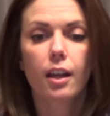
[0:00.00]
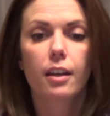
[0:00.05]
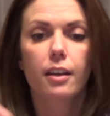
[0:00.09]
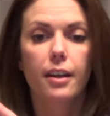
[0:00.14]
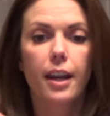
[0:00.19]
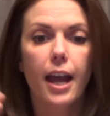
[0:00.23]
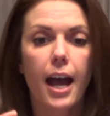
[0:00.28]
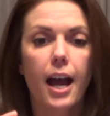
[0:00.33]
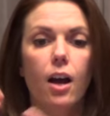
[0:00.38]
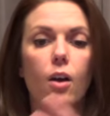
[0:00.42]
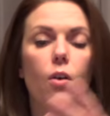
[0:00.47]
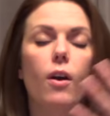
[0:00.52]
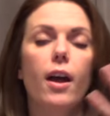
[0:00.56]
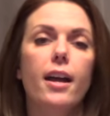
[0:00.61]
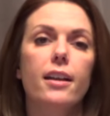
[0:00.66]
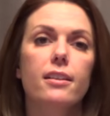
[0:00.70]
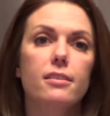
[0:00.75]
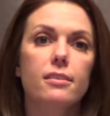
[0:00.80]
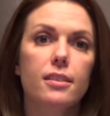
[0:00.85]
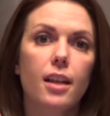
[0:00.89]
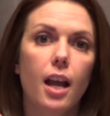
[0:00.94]
Now,
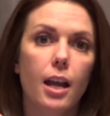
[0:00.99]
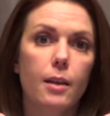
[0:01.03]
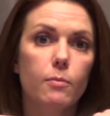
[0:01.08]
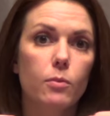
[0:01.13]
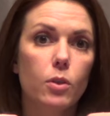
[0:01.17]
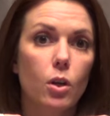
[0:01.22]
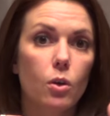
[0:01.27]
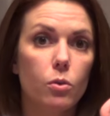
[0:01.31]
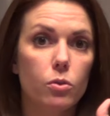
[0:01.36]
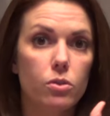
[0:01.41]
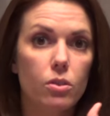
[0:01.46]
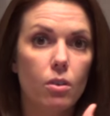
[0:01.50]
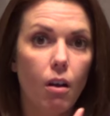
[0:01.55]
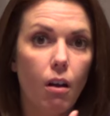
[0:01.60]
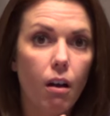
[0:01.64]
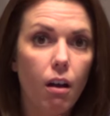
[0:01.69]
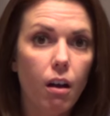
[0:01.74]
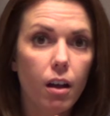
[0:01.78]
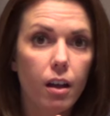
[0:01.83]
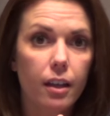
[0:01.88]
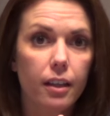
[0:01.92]
as time goes
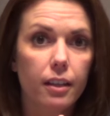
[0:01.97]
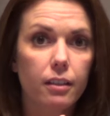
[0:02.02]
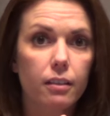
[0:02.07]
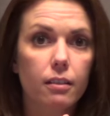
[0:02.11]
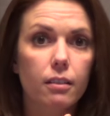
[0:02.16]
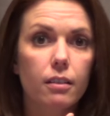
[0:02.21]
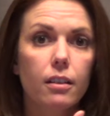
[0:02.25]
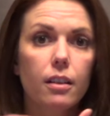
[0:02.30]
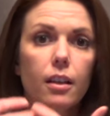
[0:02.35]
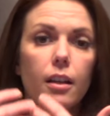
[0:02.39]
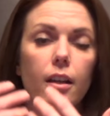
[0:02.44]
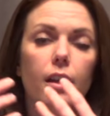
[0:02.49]
on,